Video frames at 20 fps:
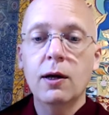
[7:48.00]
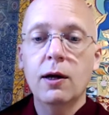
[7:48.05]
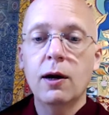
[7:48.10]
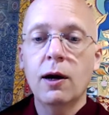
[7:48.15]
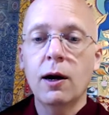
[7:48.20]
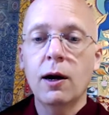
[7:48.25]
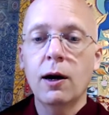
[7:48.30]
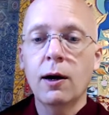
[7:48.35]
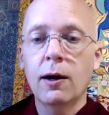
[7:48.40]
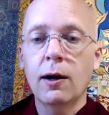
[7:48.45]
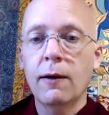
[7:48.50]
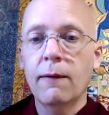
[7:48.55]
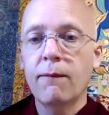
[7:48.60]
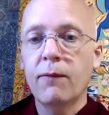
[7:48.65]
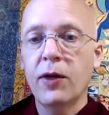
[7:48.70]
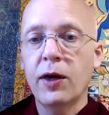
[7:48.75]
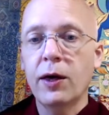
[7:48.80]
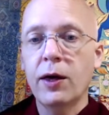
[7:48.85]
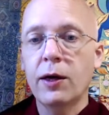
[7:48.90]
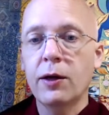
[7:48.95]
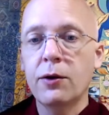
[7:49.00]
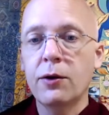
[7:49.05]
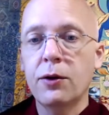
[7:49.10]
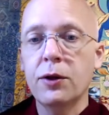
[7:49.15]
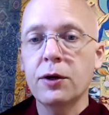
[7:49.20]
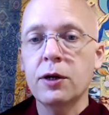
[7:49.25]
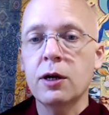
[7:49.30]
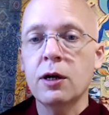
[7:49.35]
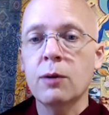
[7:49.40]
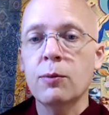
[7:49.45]
um, and
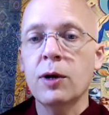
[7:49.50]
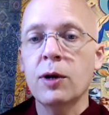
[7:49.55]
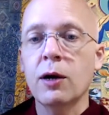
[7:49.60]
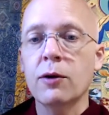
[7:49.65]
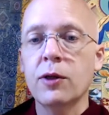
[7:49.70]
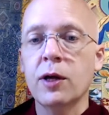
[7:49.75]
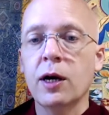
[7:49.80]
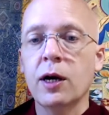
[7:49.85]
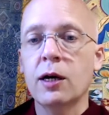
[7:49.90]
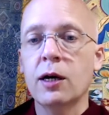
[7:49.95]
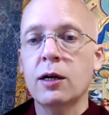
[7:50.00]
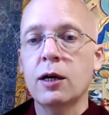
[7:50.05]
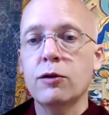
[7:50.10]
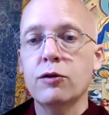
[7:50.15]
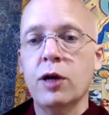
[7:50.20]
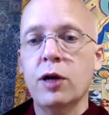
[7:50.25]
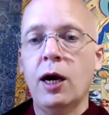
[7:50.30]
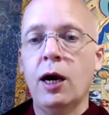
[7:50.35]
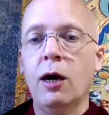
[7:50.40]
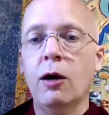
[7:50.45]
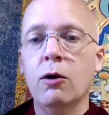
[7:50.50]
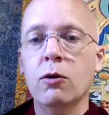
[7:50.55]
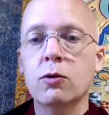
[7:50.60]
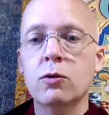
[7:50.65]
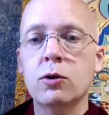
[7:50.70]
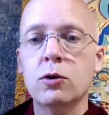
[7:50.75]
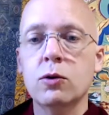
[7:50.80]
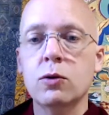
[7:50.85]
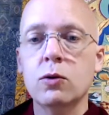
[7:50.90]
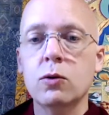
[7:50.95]
thinking about that as how
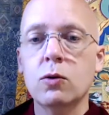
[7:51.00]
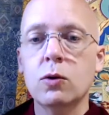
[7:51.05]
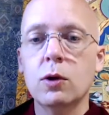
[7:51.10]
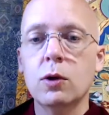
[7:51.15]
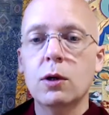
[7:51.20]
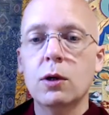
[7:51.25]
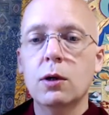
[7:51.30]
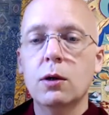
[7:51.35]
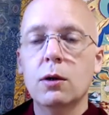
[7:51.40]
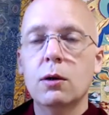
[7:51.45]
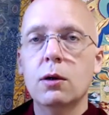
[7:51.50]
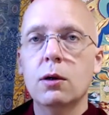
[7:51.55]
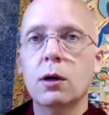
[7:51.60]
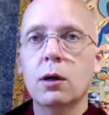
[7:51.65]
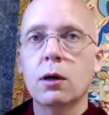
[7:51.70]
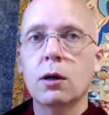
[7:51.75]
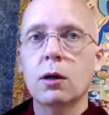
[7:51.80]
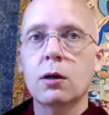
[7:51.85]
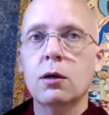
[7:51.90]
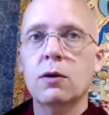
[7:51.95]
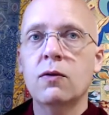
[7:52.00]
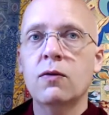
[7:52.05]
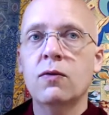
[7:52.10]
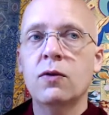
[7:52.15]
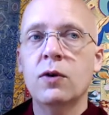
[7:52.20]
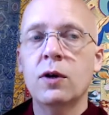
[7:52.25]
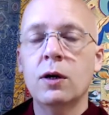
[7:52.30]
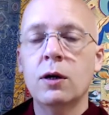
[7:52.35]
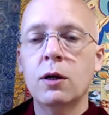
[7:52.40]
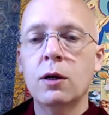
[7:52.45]
to uh,
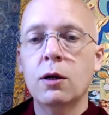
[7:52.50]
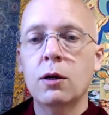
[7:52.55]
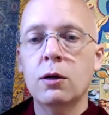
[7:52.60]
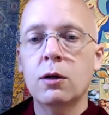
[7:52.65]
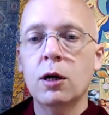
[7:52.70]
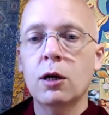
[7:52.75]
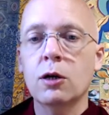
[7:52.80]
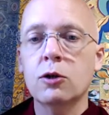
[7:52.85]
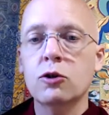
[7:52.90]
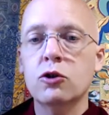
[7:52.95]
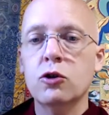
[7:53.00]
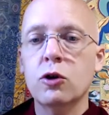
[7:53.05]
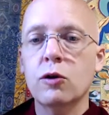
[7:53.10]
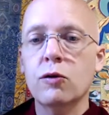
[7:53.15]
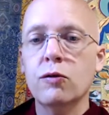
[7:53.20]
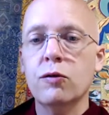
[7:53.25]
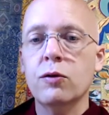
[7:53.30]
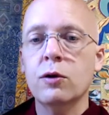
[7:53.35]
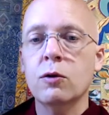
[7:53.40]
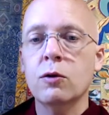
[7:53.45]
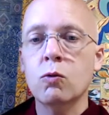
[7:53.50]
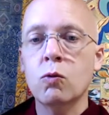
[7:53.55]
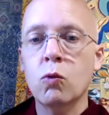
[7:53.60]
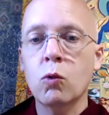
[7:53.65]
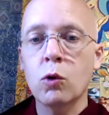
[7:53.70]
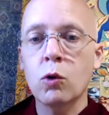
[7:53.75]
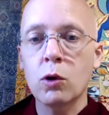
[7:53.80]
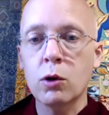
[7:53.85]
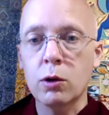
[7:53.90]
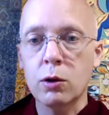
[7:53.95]
convey not just the
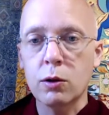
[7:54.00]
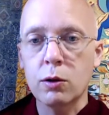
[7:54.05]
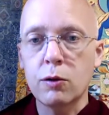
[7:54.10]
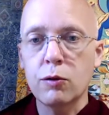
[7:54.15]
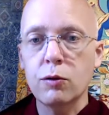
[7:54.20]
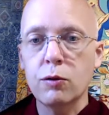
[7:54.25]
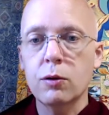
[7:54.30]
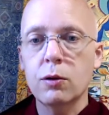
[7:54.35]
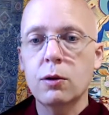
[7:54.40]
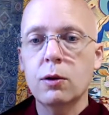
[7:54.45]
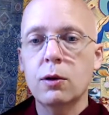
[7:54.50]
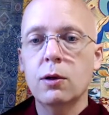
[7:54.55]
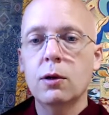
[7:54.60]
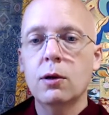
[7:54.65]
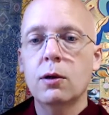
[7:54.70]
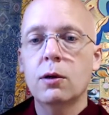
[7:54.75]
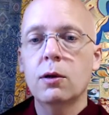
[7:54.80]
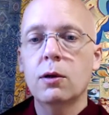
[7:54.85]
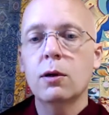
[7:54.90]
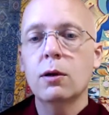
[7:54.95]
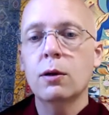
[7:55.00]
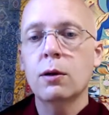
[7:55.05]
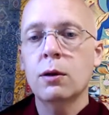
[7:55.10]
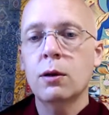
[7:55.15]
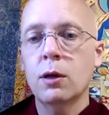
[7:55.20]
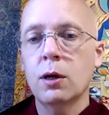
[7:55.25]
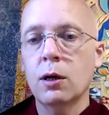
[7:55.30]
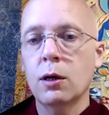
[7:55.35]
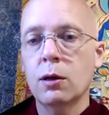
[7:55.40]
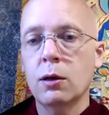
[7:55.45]
words,
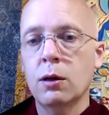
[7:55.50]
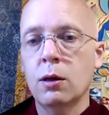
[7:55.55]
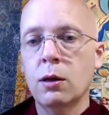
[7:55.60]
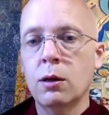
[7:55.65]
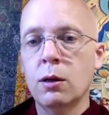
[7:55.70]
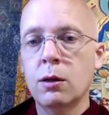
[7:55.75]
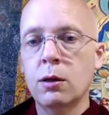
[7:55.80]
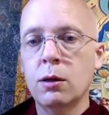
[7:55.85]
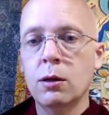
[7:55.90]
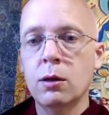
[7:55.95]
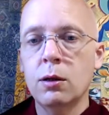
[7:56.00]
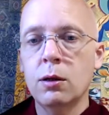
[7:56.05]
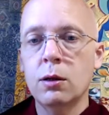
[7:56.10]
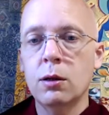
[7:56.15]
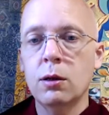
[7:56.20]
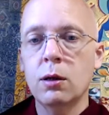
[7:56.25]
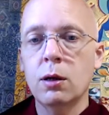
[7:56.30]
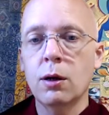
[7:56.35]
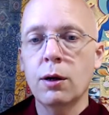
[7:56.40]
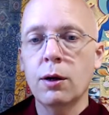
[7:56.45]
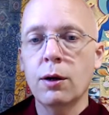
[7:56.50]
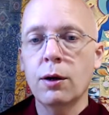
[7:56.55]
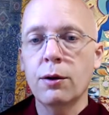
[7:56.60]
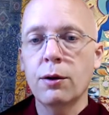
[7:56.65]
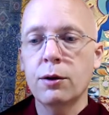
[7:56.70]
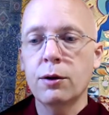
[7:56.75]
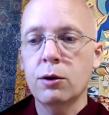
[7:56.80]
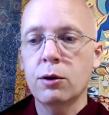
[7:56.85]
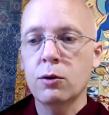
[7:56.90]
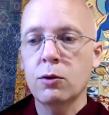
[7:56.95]
that the uh,
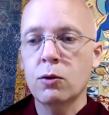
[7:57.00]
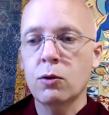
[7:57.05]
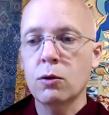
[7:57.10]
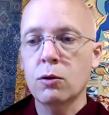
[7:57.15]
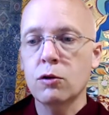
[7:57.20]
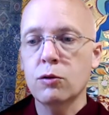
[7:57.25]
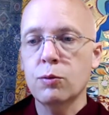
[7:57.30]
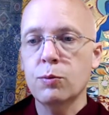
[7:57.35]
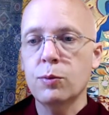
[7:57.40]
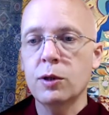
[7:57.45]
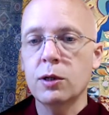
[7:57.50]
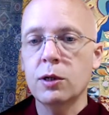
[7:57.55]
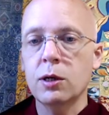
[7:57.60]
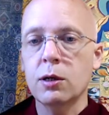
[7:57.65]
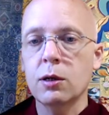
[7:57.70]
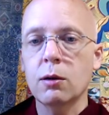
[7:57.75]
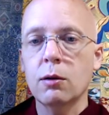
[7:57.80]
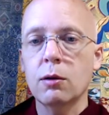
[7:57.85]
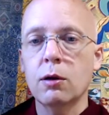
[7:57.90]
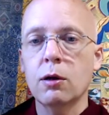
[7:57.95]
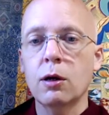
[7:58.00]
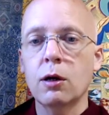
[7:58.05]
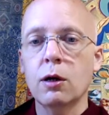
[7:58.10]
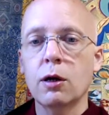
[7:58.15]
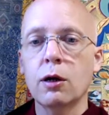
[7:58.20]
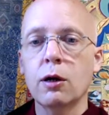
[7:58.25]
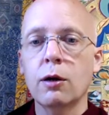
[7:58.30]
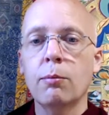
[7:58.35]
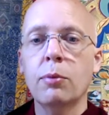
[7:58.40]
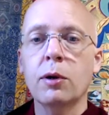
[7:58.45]
that the guru is speaking,
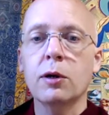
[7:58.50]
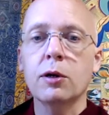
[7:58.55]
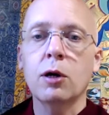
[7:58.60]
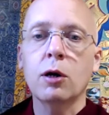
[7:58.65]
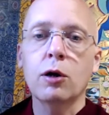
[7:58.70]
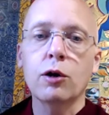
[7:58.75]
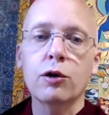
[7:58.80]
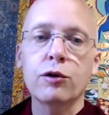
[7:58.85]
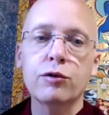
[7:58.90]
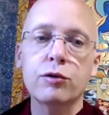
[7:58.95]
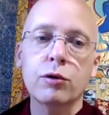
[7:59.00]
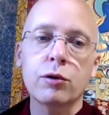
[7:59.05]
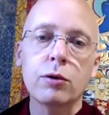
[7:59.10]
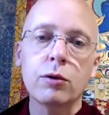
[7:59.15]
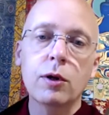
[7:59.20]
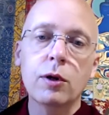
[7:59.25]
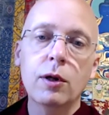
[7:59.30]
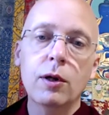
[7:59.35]
uh, but also